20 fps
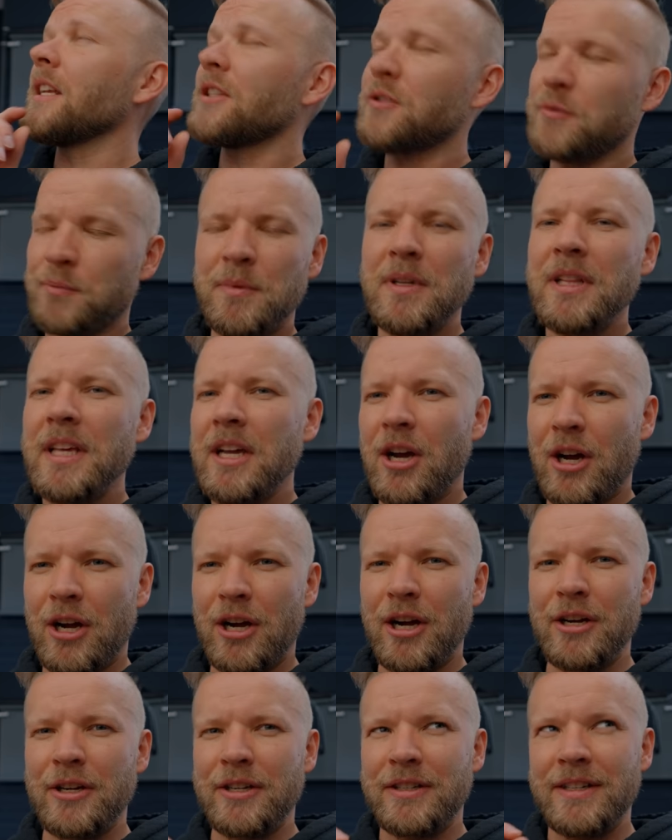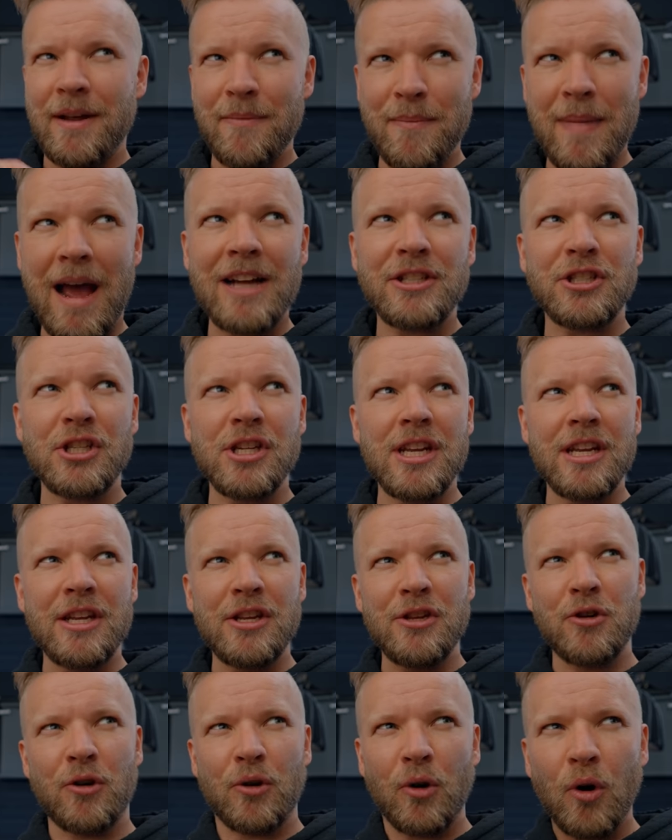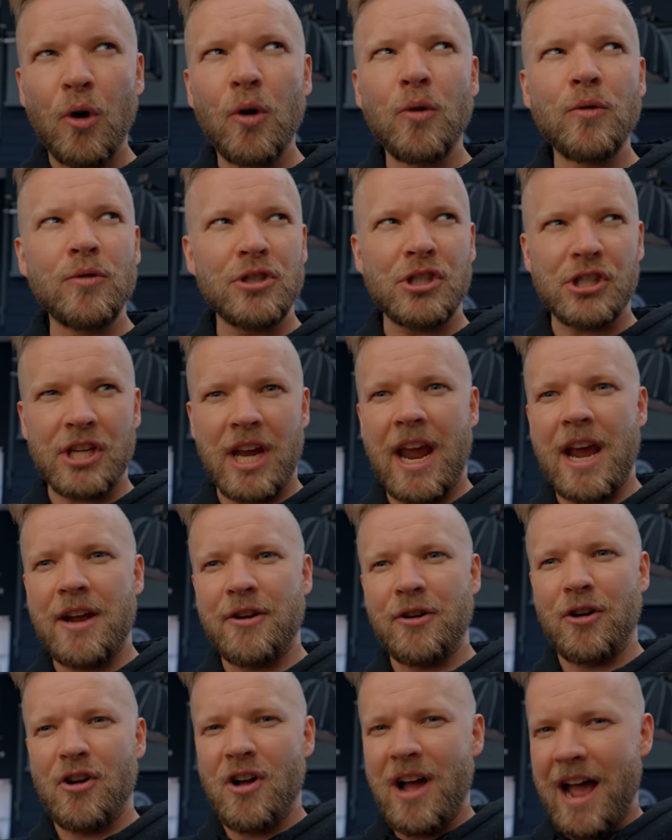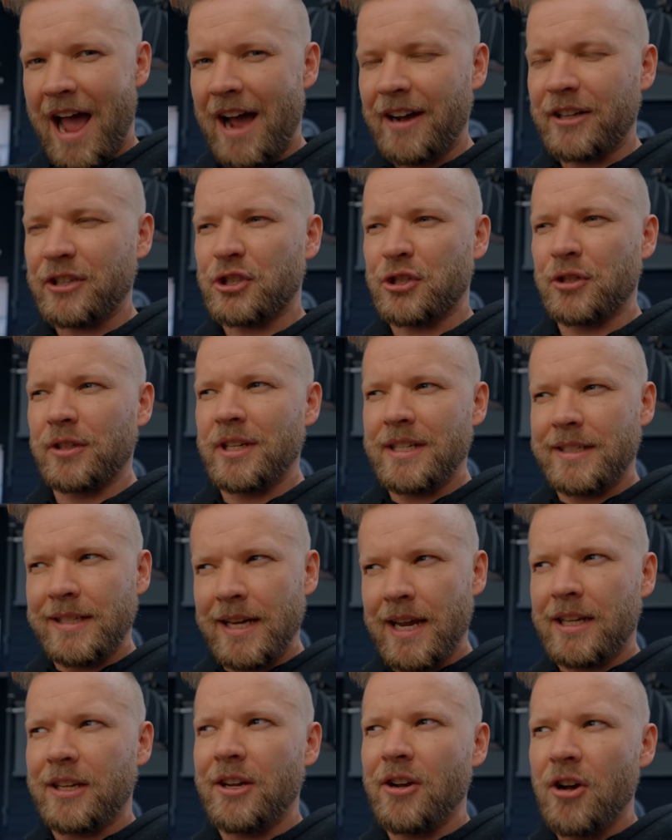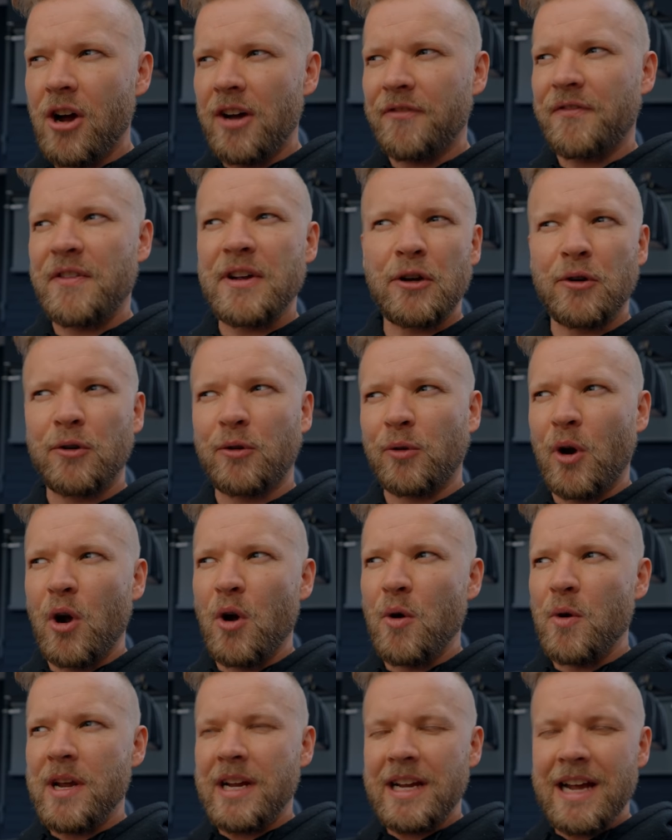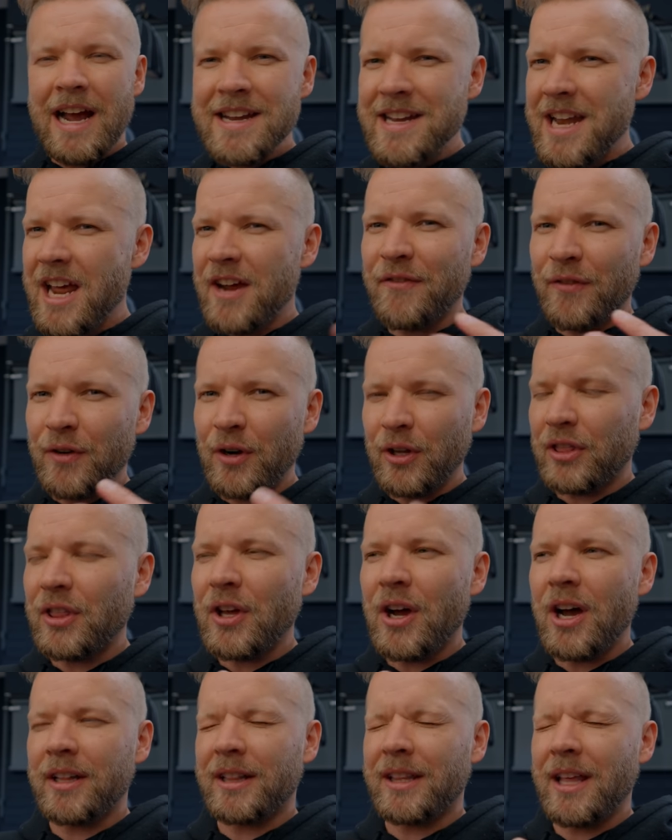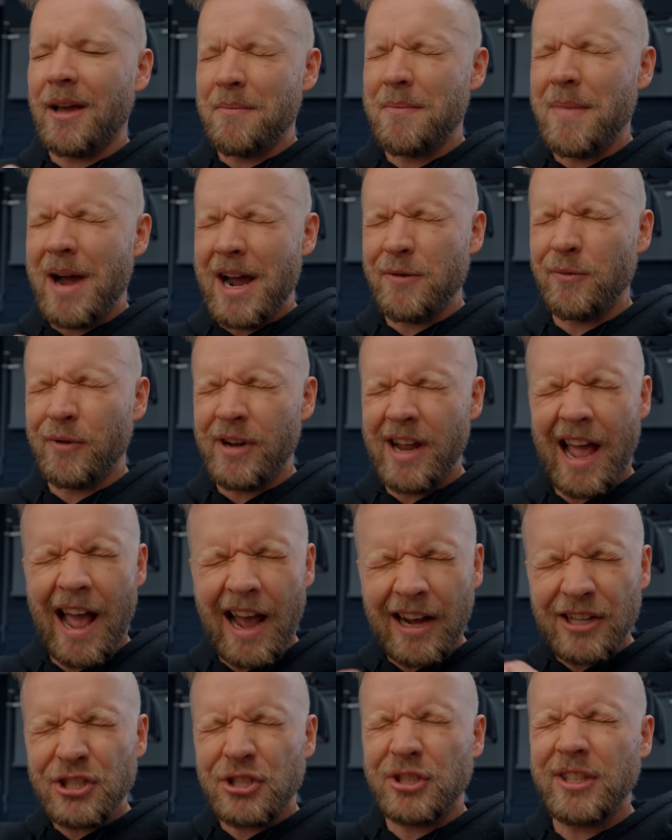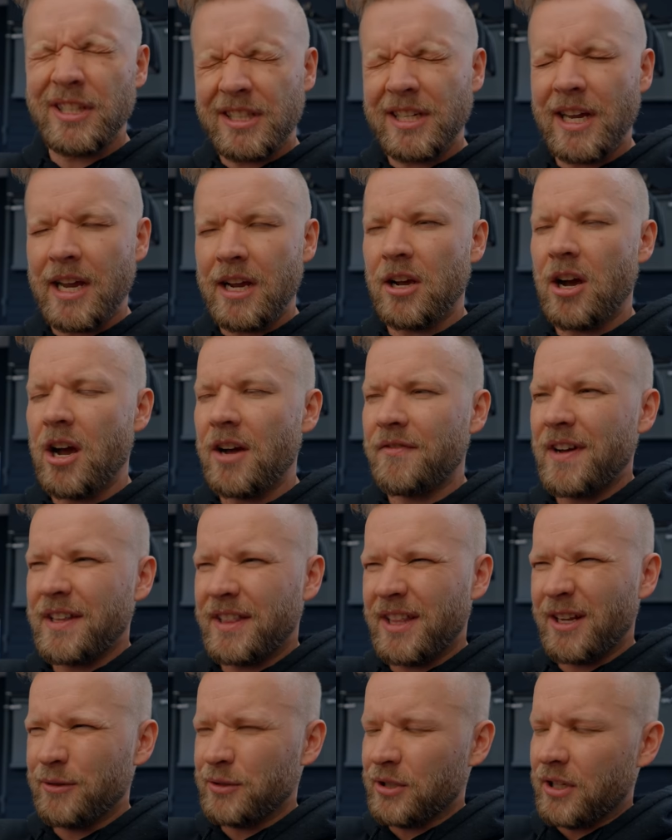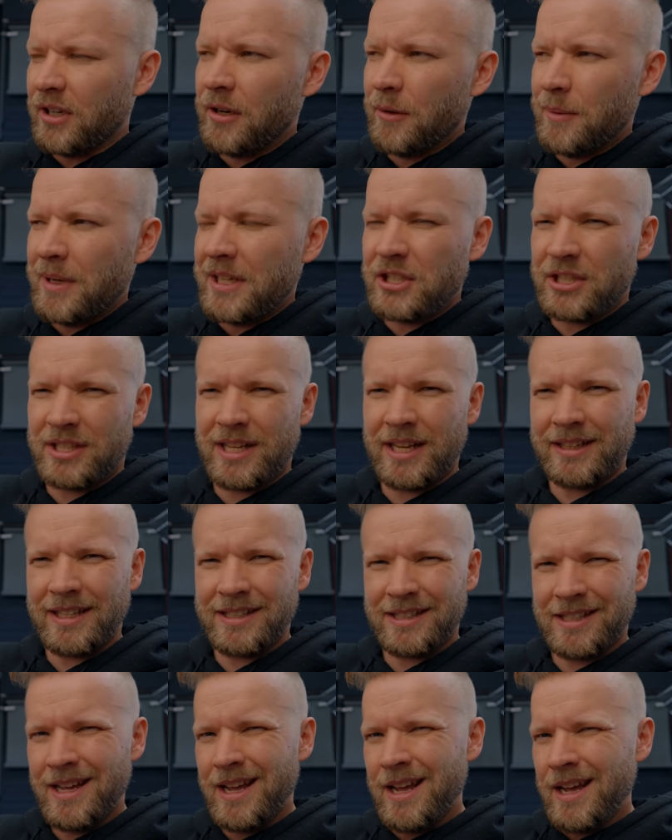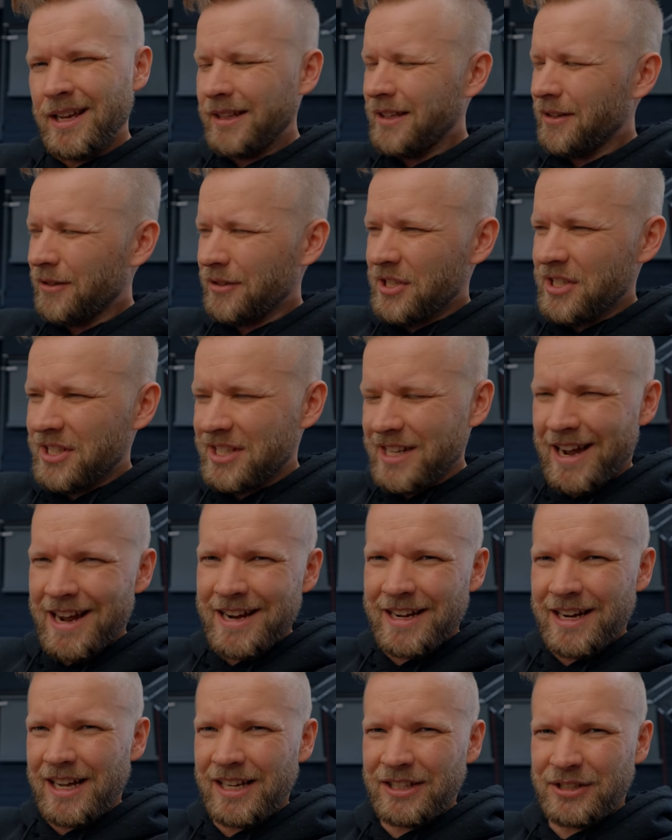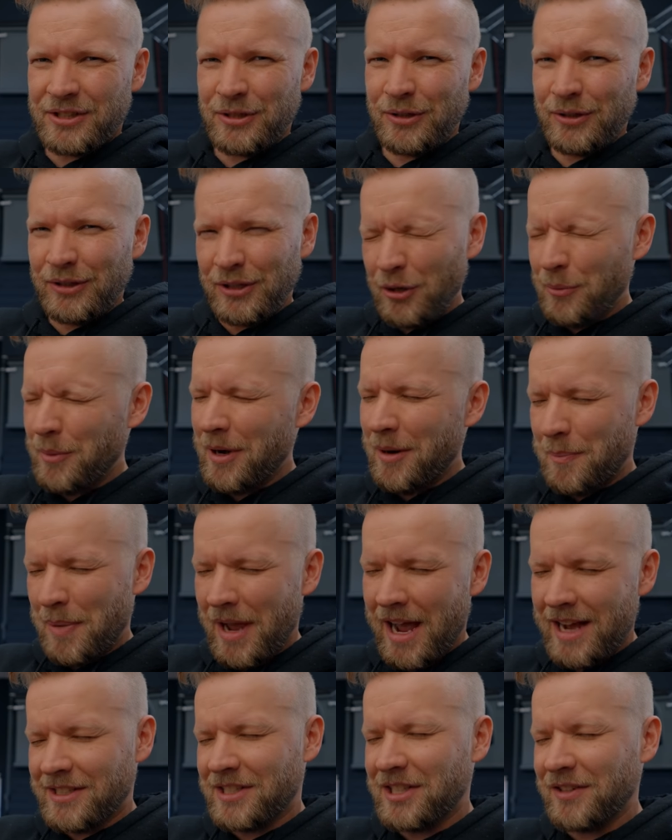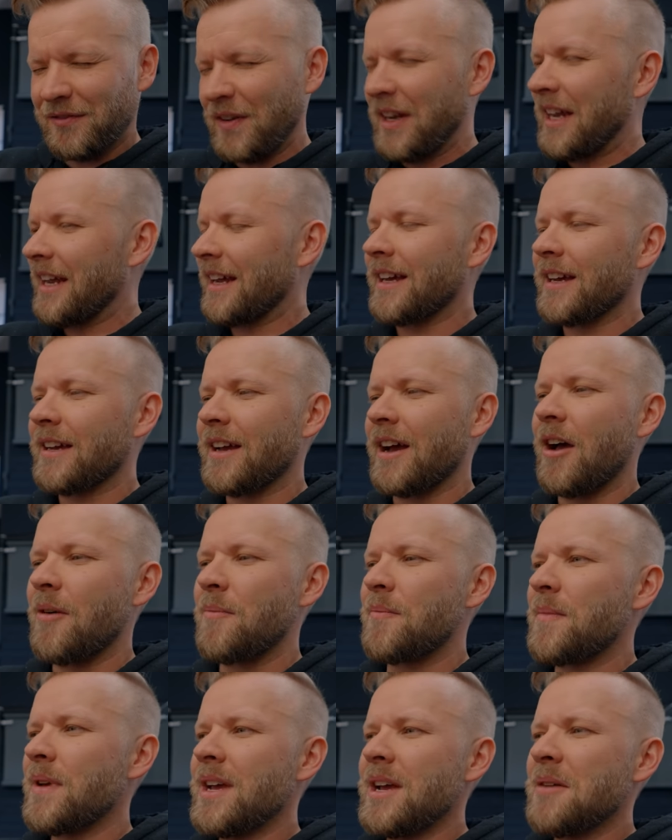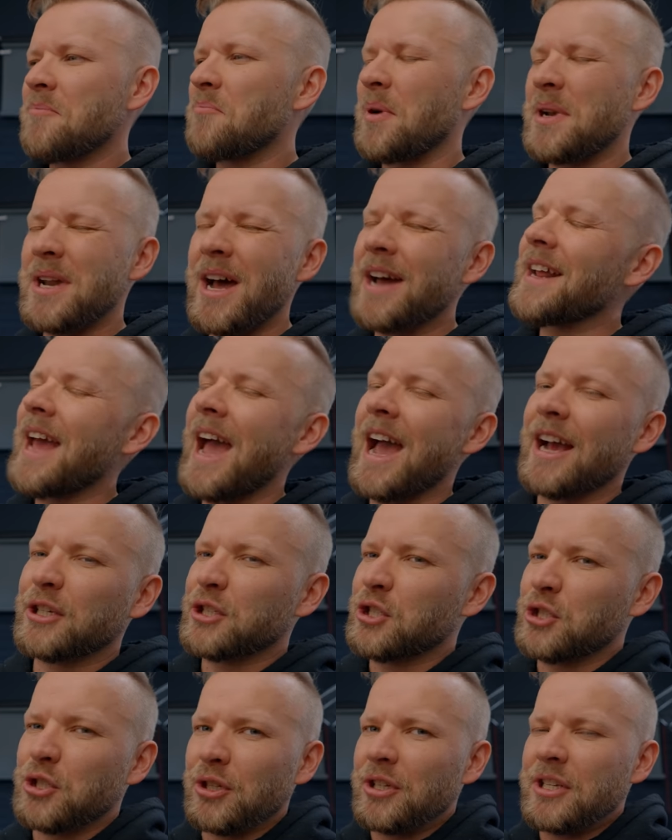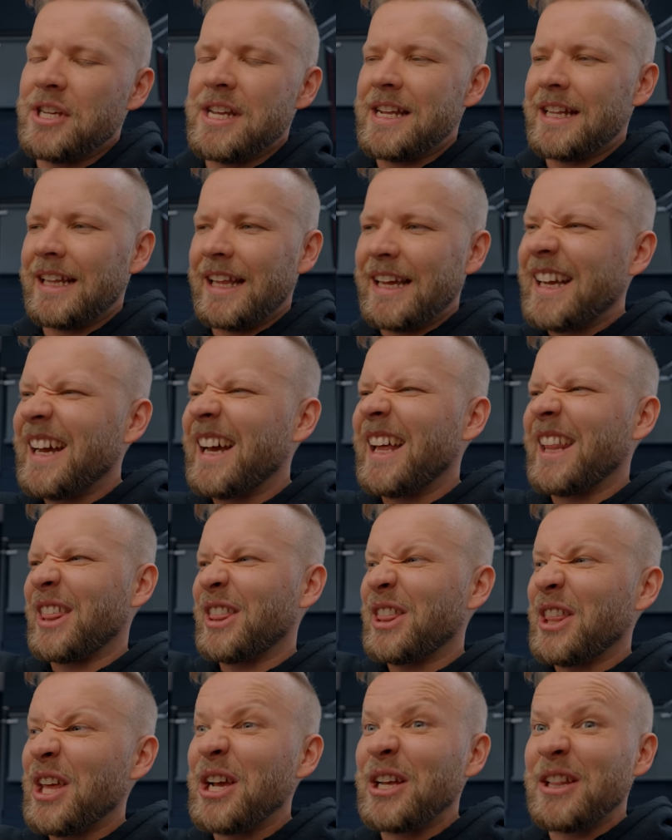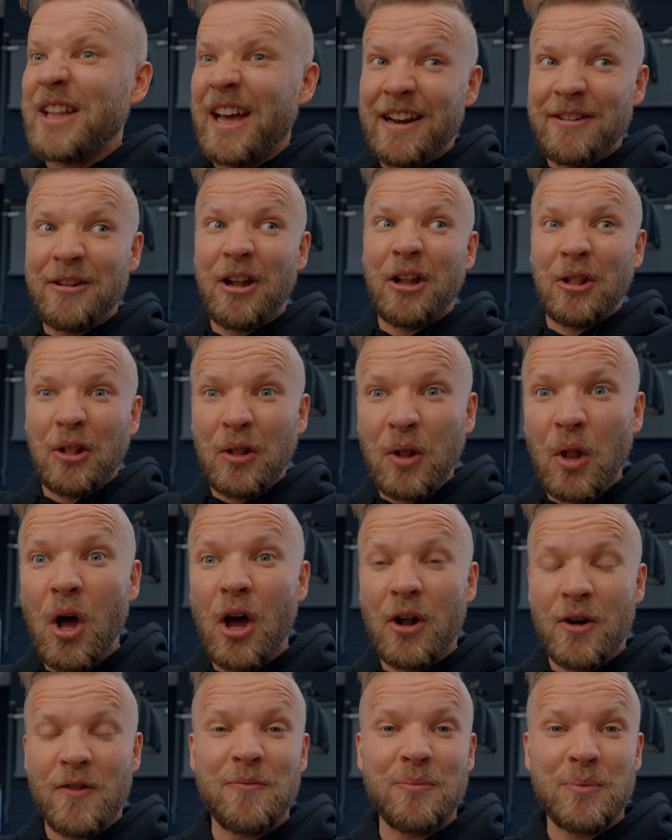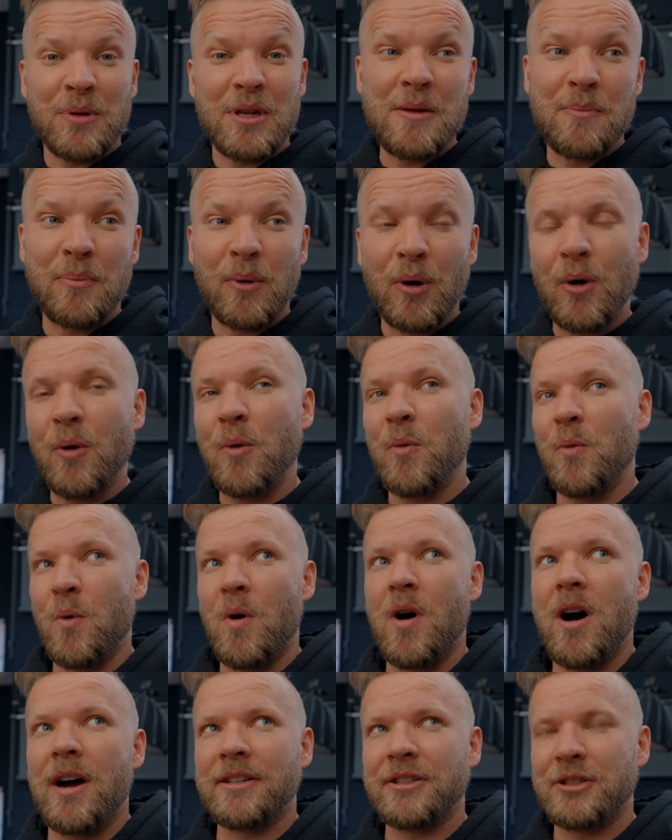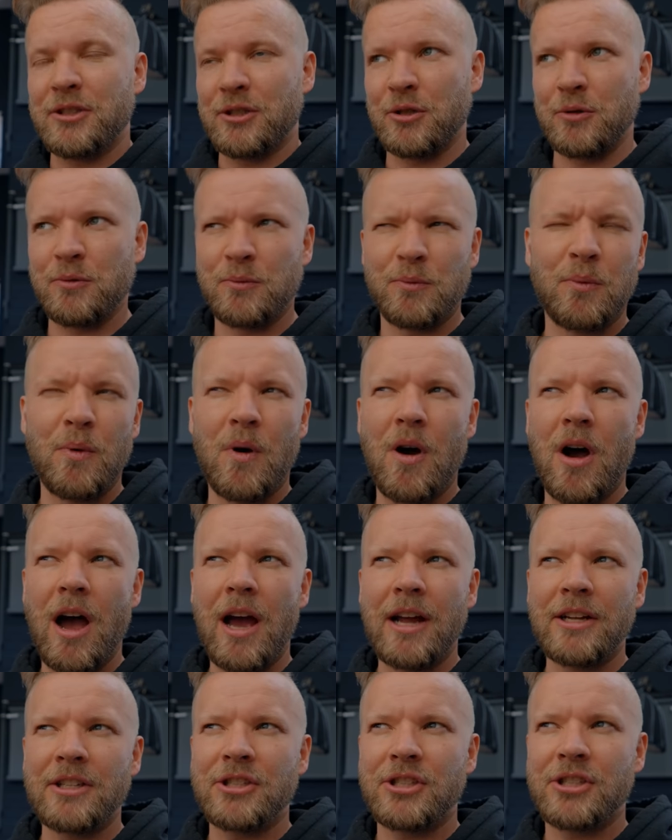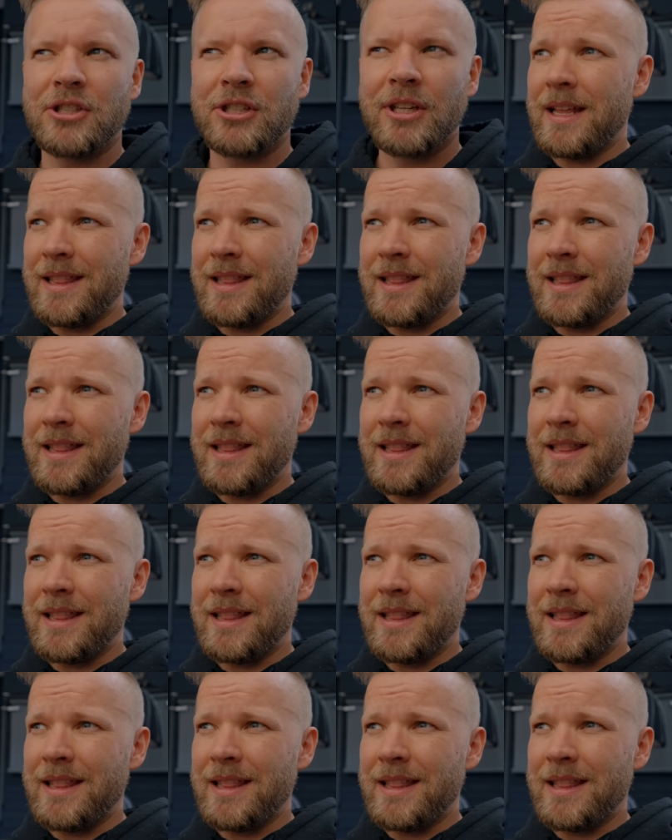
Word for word: It's really hard imagining your own channel actually taking off and growing. I never thought that mine would actually take off. I thought it was gonna be just like this little side hustle, a little bit of passive income, but not actually like a thing that a lot of people want to watch.